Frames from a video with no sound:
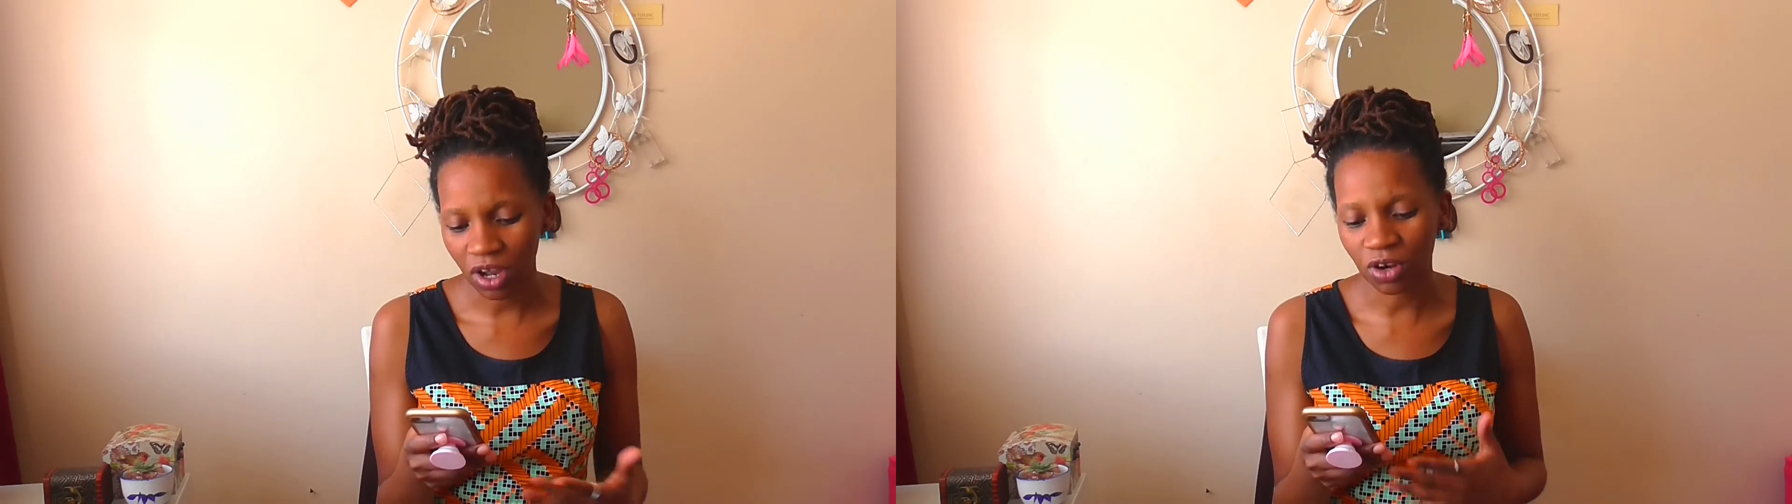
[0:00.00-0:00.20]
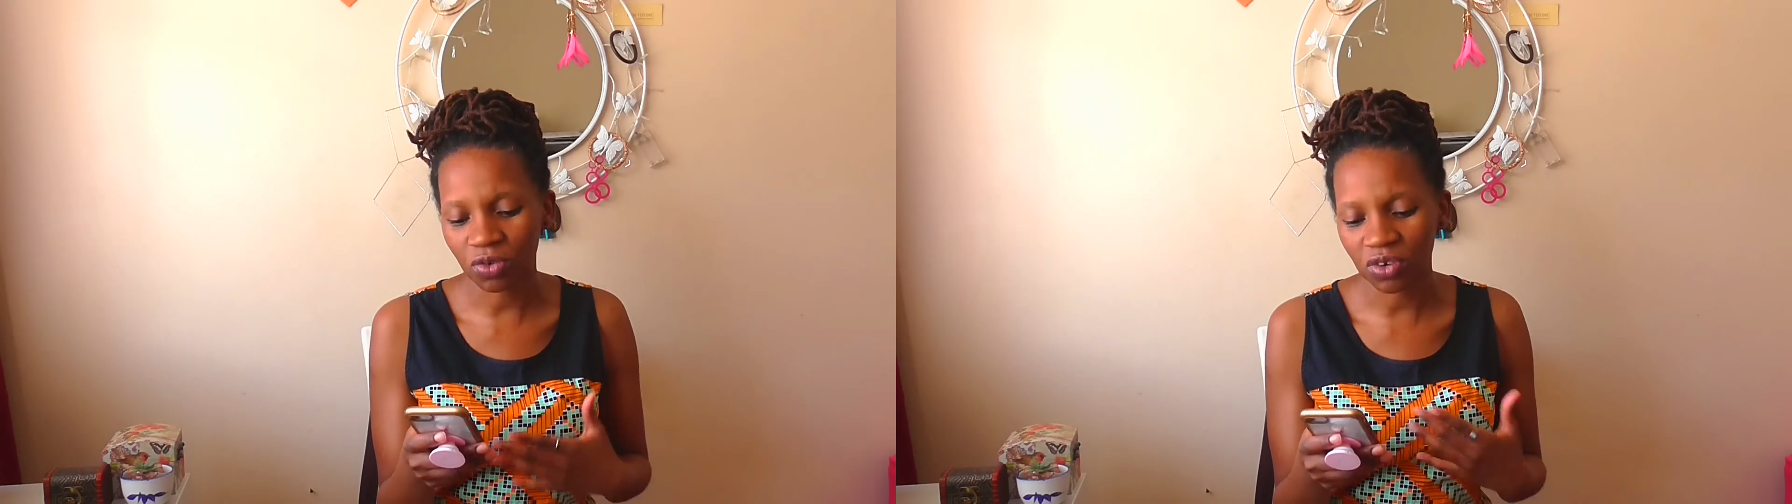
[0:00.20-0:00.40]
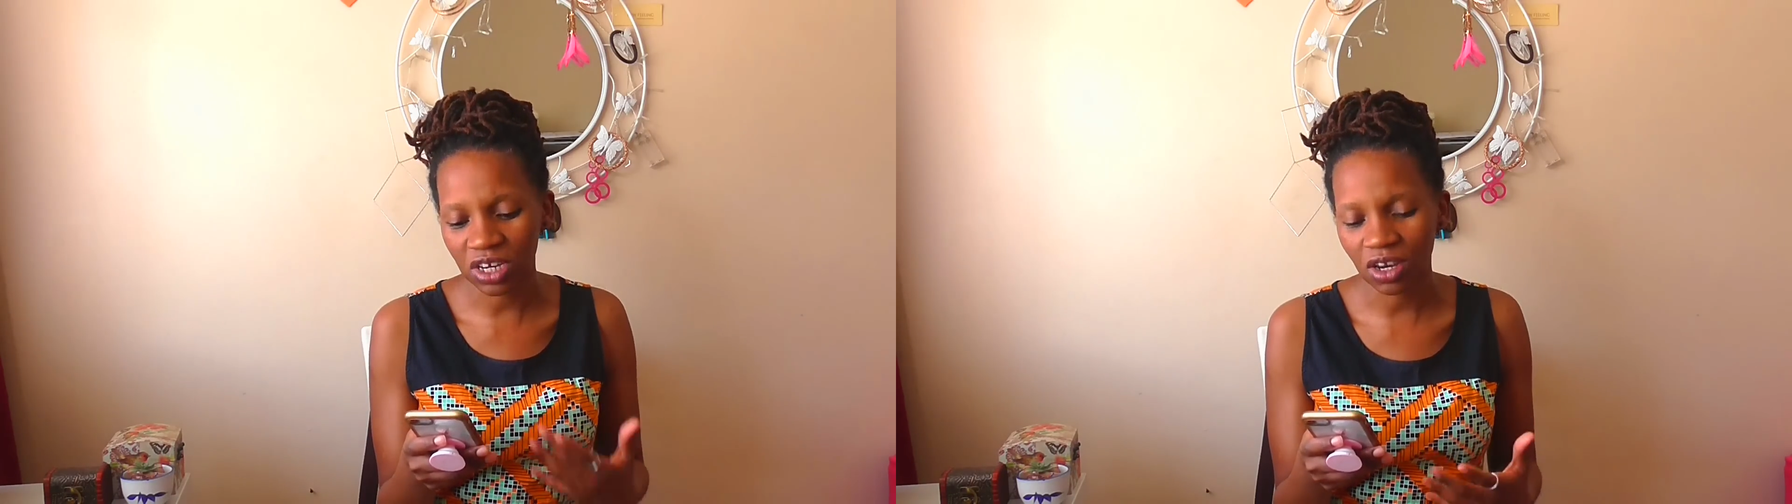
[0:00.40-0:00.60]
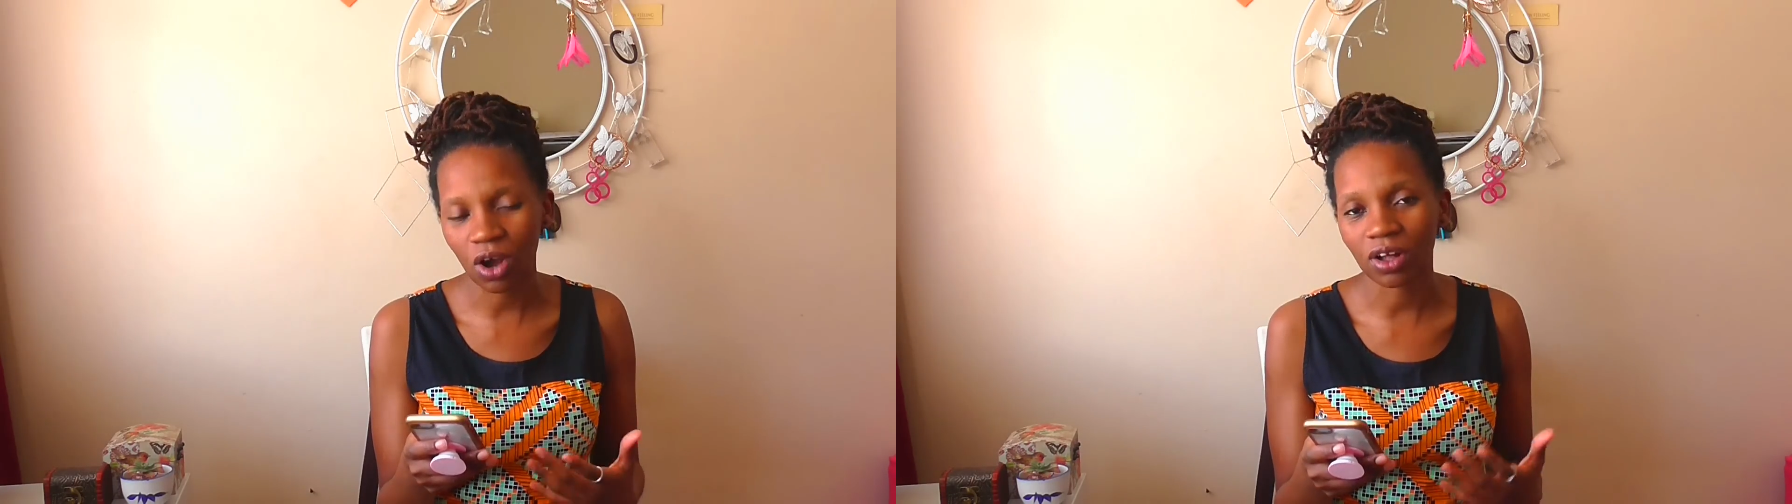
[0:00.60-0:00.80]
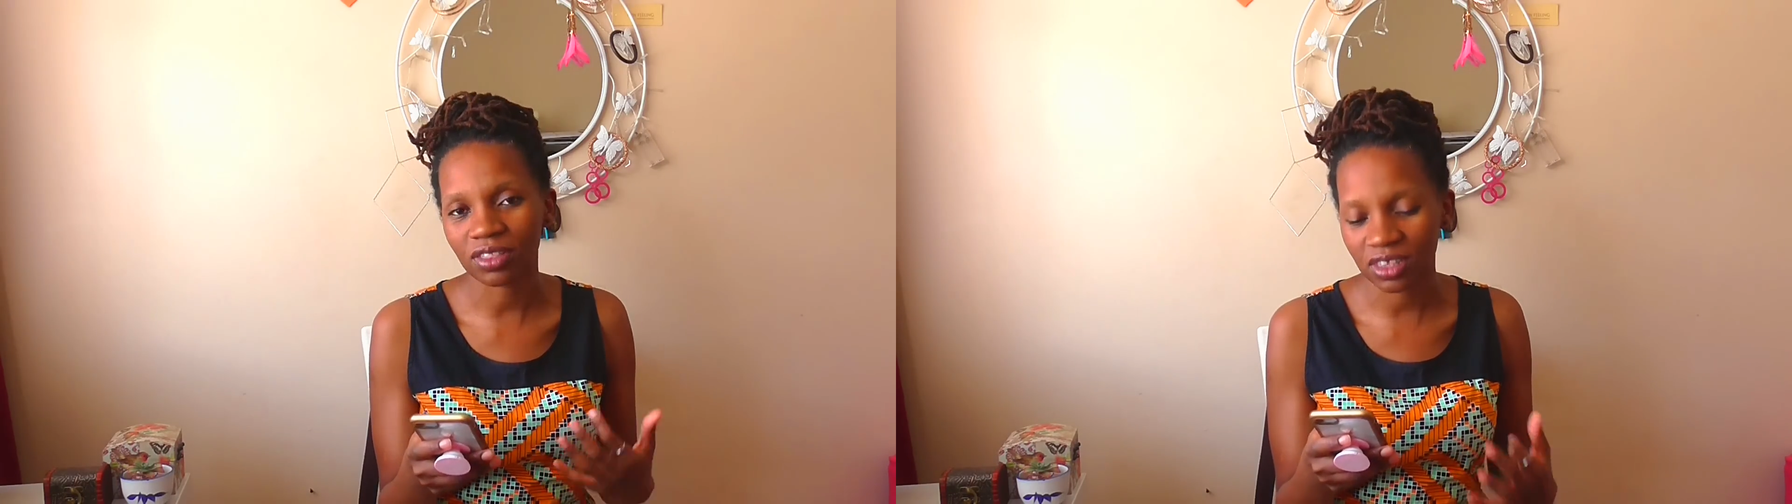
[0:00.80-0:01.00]
agree
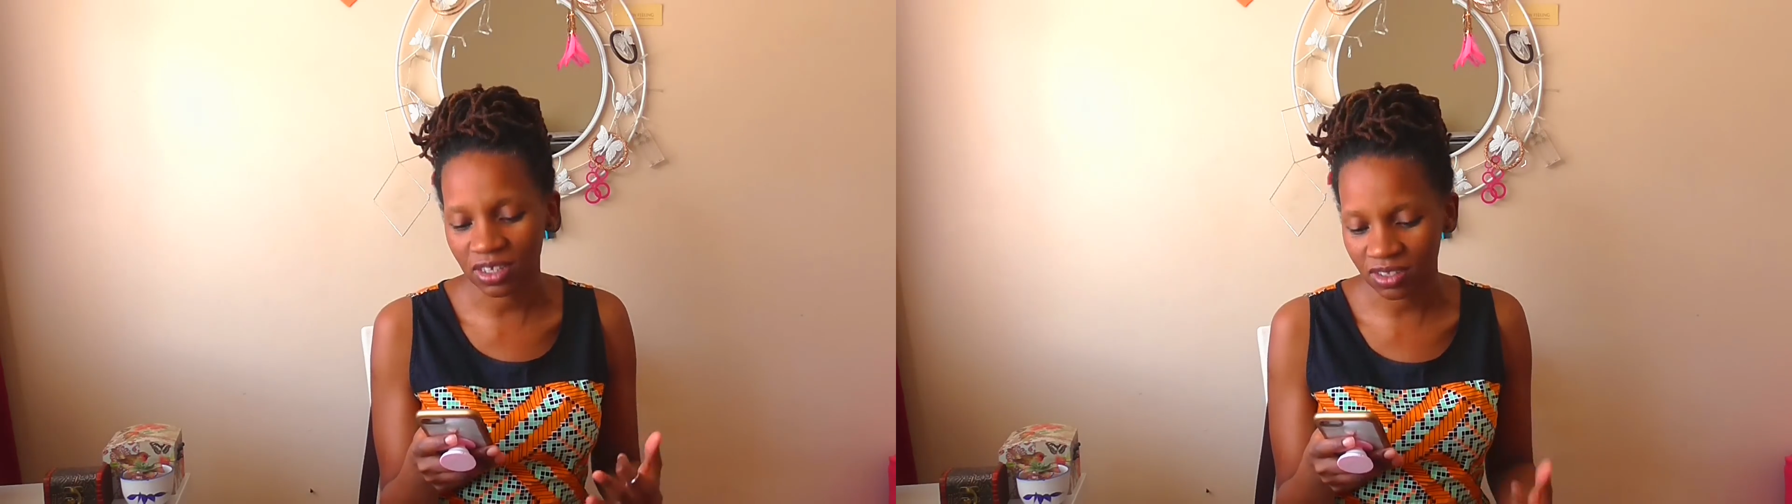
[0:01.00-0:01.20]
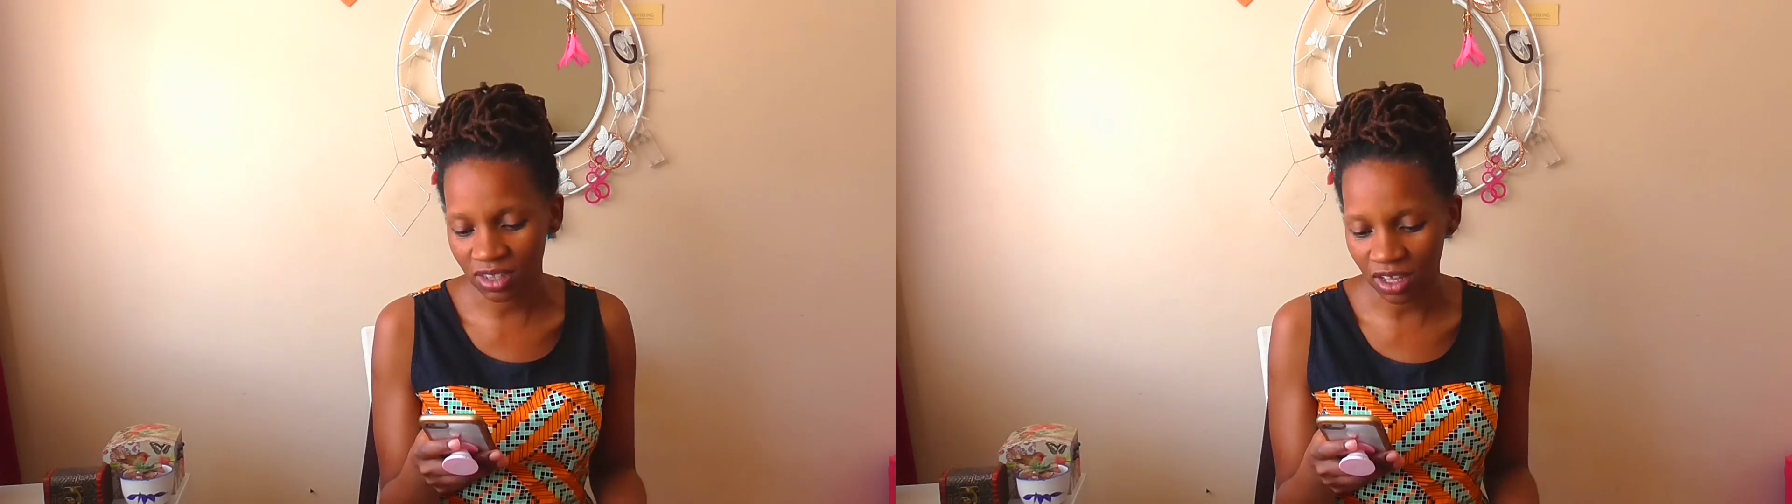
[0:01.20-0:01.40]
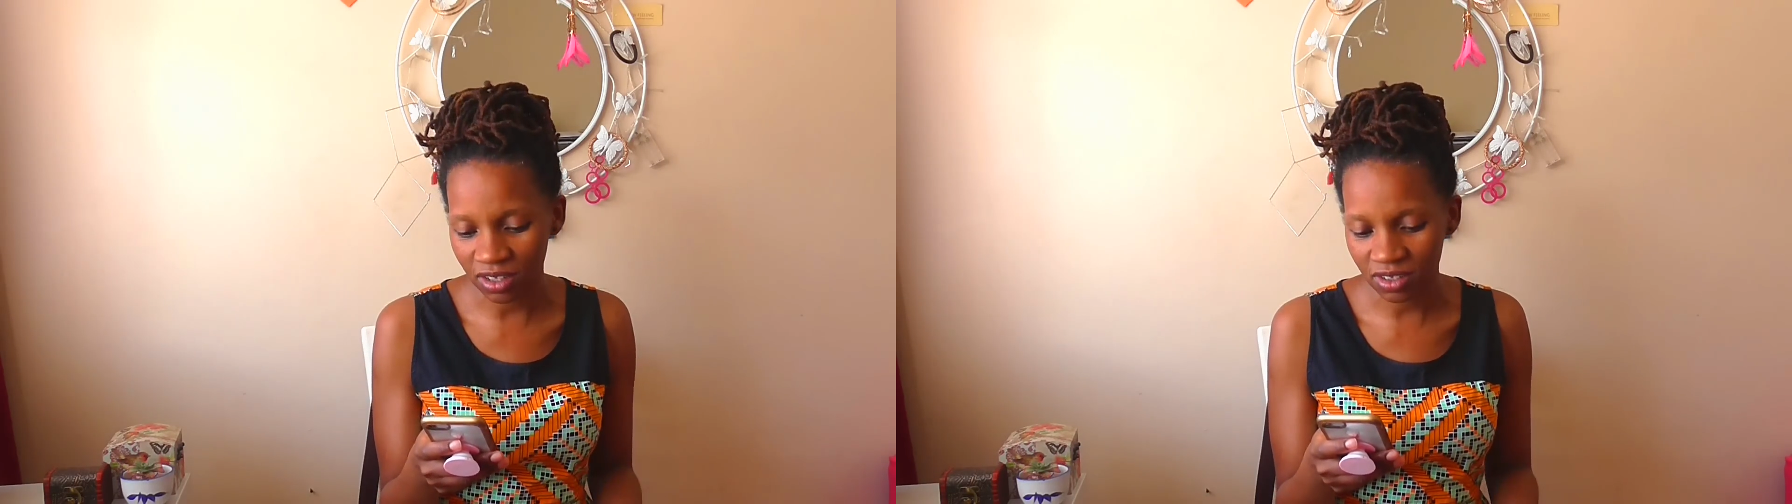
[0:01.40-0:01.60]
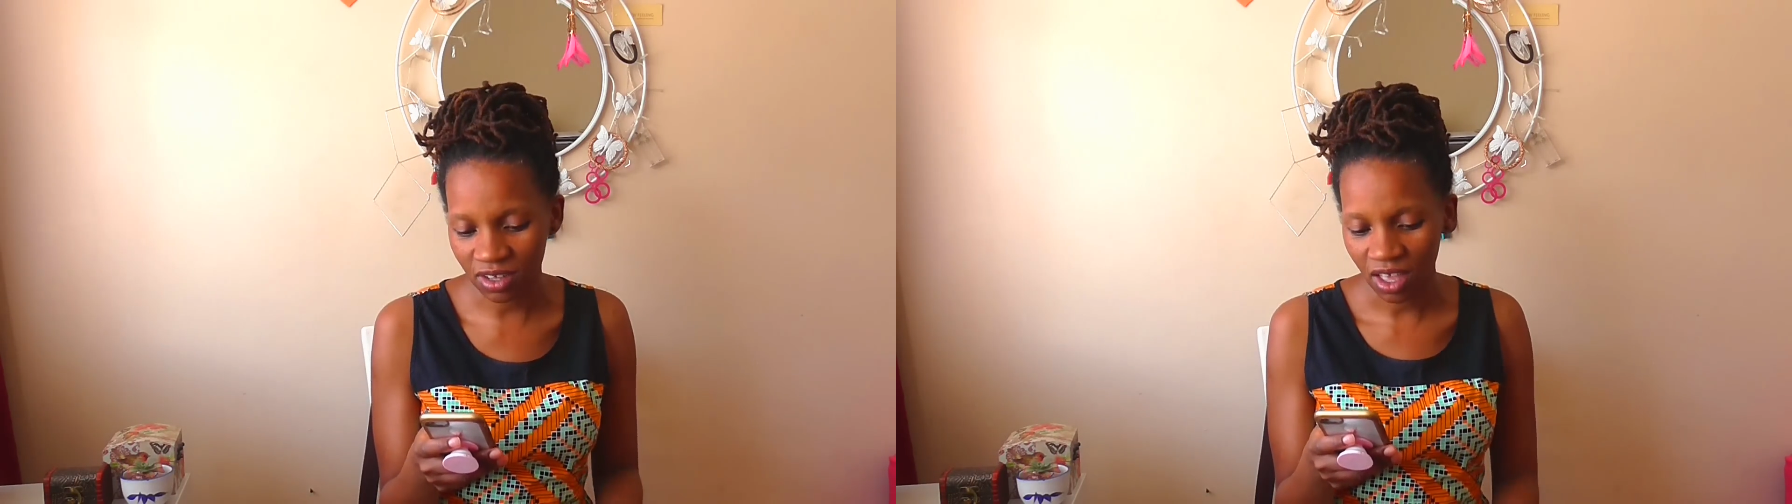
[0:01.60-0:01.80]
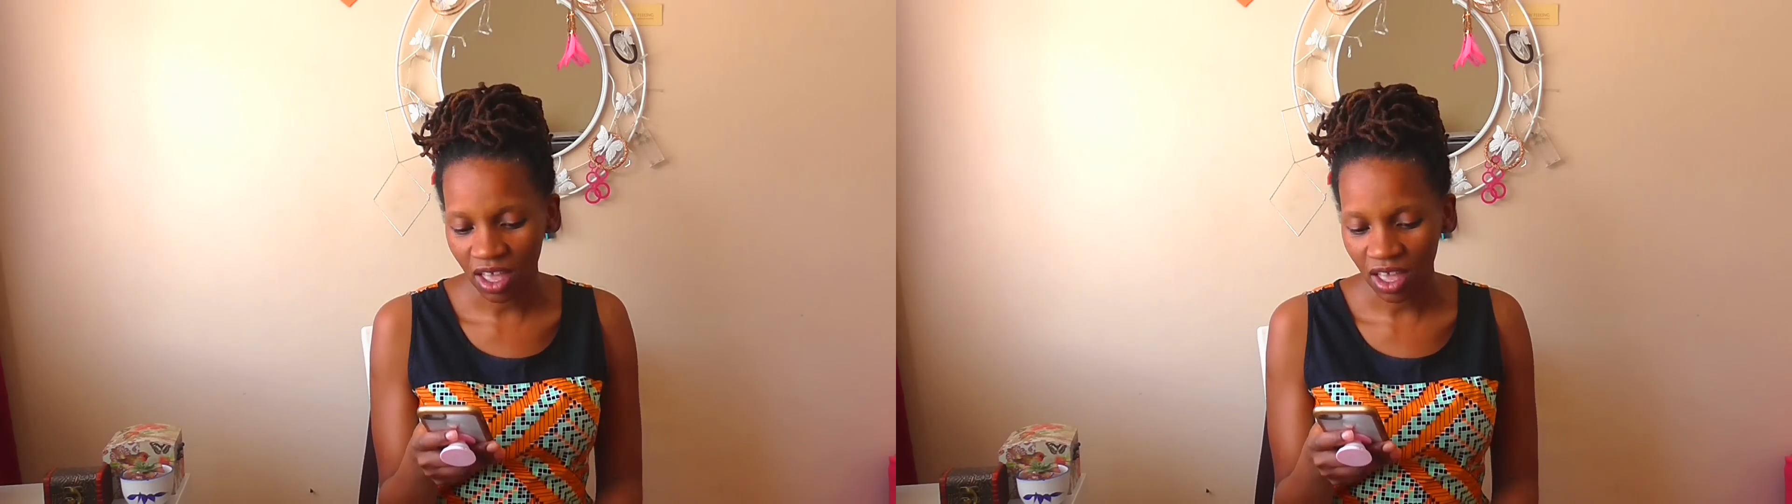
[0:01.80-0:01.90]
on these things.